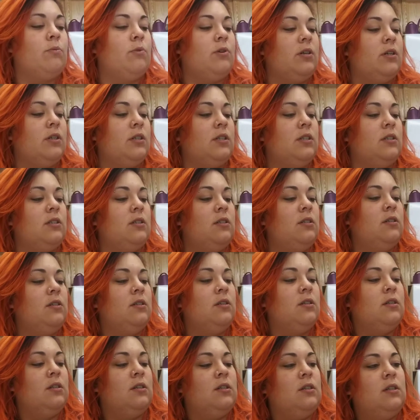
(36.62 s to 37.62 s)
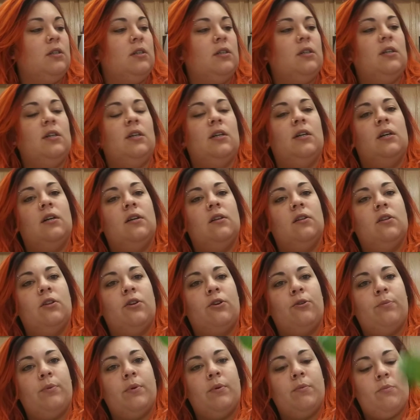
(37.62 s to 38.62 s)
one, a
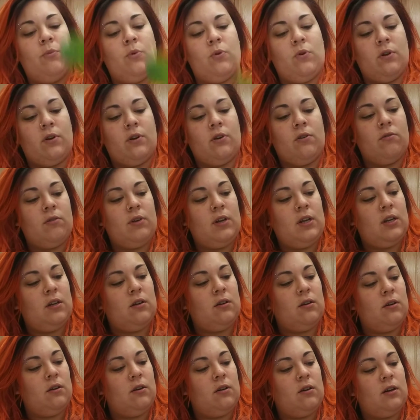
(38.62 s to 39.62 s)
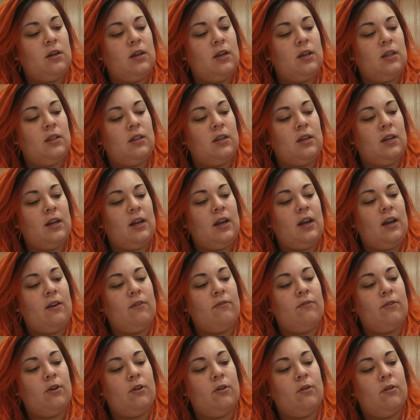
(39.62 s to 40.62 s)
little bit more greener, and then I
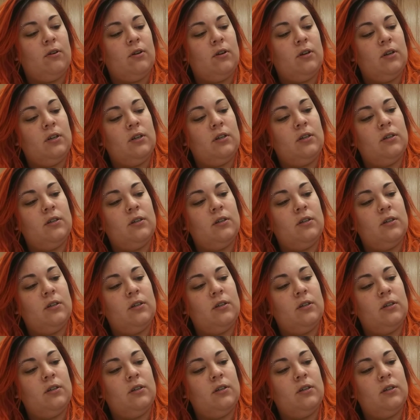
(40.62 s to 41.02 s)
have a